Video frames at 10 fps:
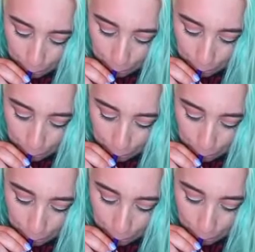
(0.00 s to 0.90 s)

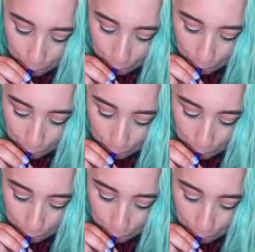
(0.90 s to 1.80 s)

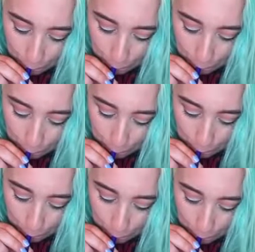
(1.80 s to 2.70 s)

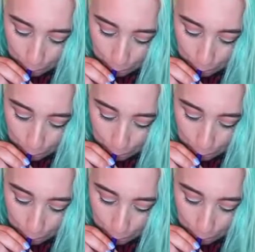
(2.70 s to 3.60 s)

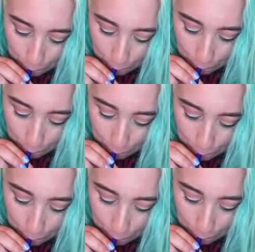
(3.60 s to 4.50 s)

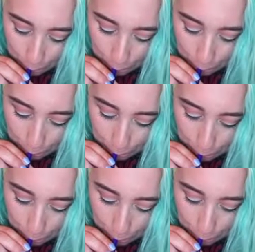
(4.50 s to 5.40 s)

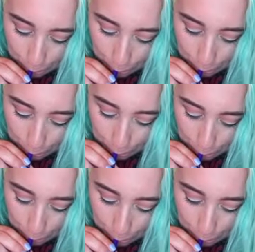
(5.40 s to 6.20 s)
The person shown says nothing.